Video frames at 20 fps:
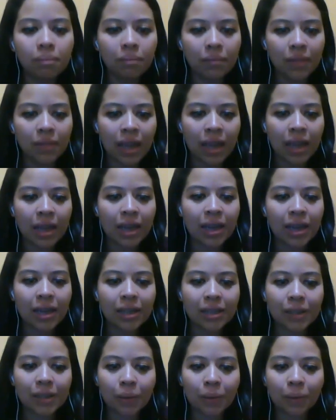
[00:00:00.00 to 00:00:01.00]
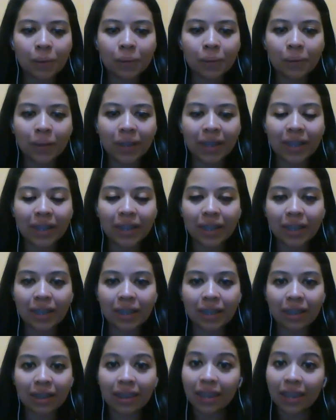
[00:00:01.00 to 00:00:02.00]
Okay. So,
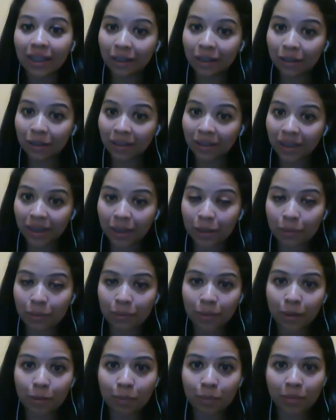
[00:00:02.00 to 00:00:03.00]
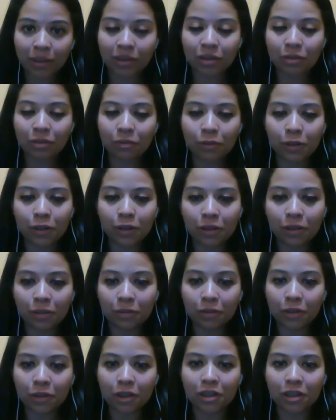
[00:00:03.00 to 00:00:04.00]
uh, thank you. Thank you very much for,
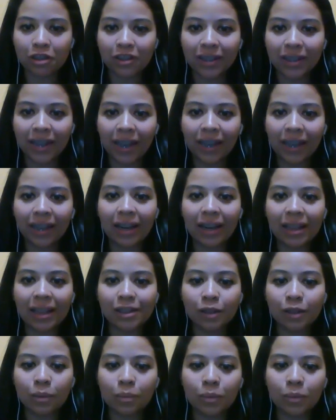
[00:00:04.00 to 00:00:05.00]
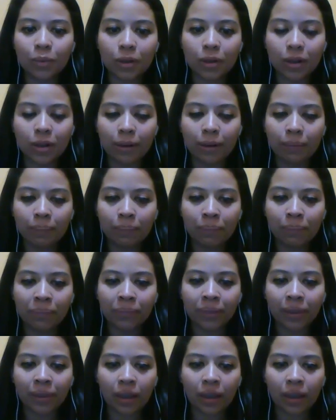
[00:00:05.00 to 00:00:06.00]
for joining class number
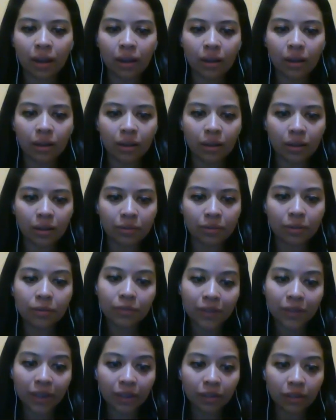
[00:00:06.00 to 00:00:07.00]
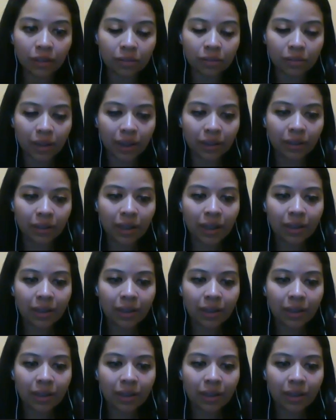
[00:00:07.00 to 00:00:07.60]
uh, 15, all right?